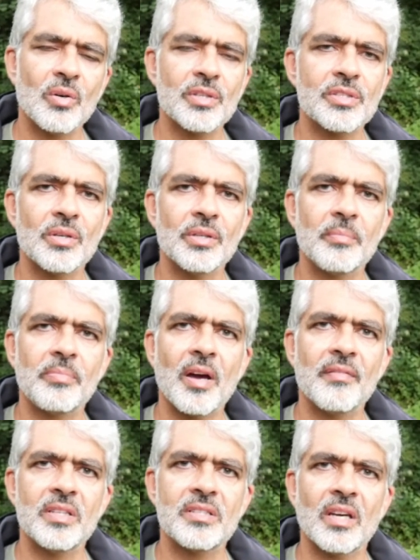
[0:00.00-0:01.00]
also the
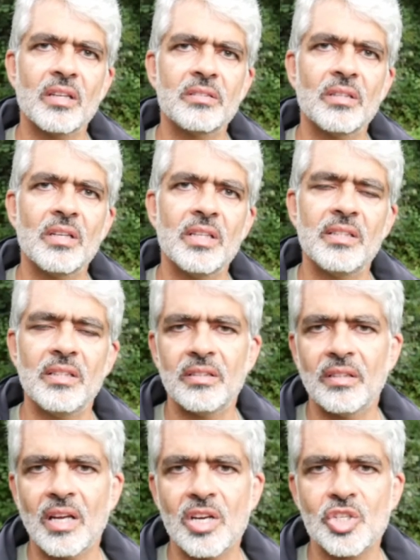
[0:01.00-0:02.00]
private sector at
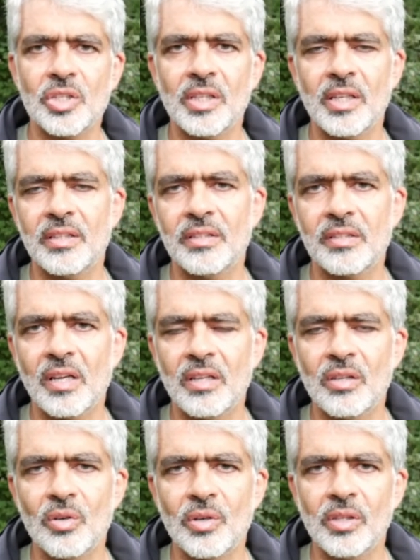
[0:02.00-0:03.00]
international
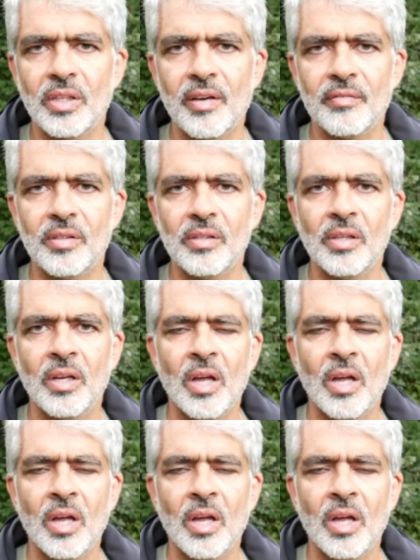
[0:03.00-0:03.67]
and local level.